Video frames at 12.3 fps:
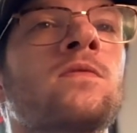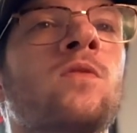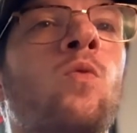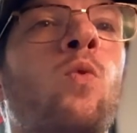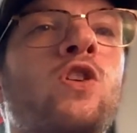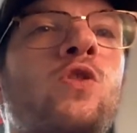
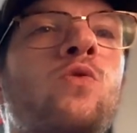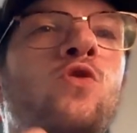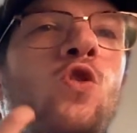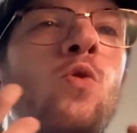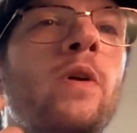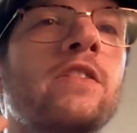what you
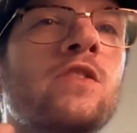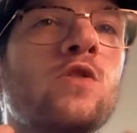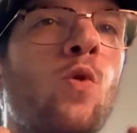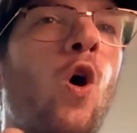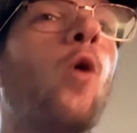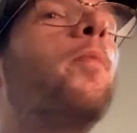do is
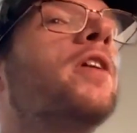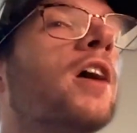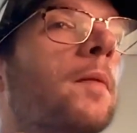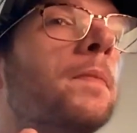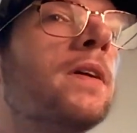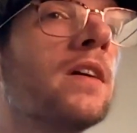you open
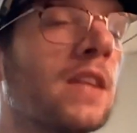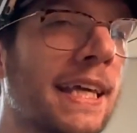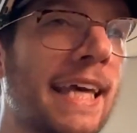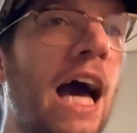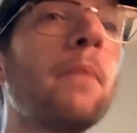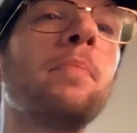up the
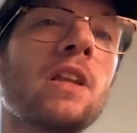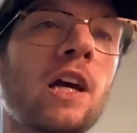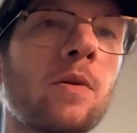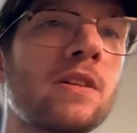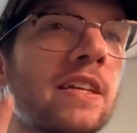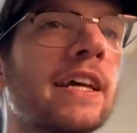
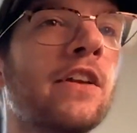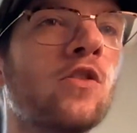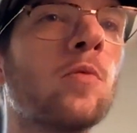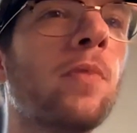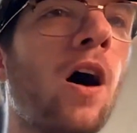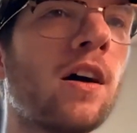capillaries in your
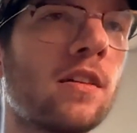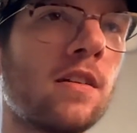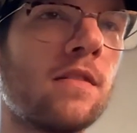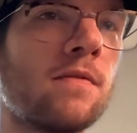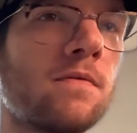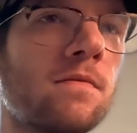body.
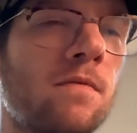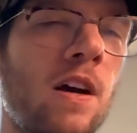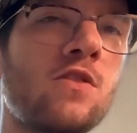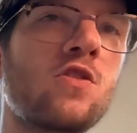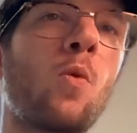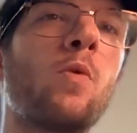And
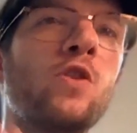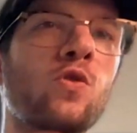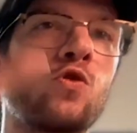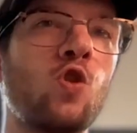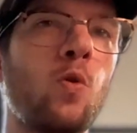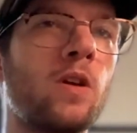so when you're
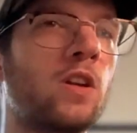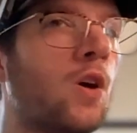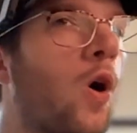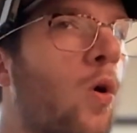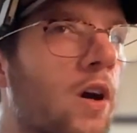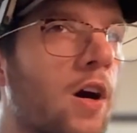doing
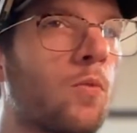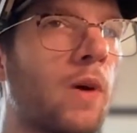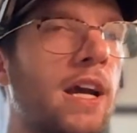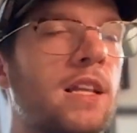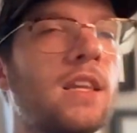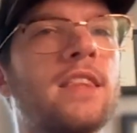yoga,
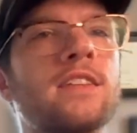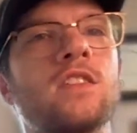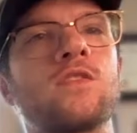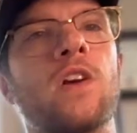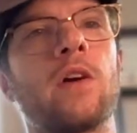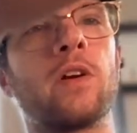right, this is
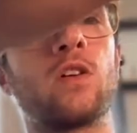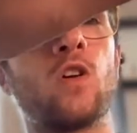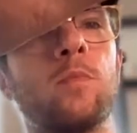very good